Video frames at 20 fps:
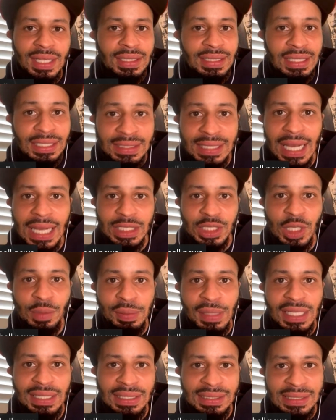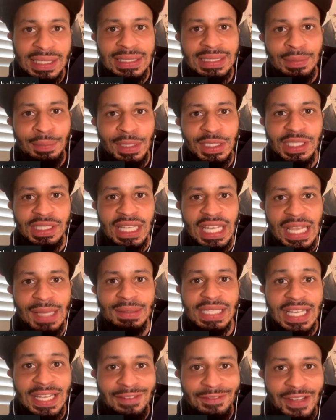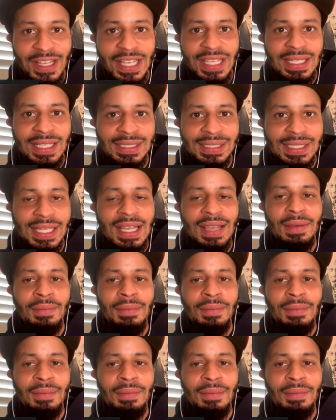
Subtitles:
these guys are playing these exhibition games in Vegas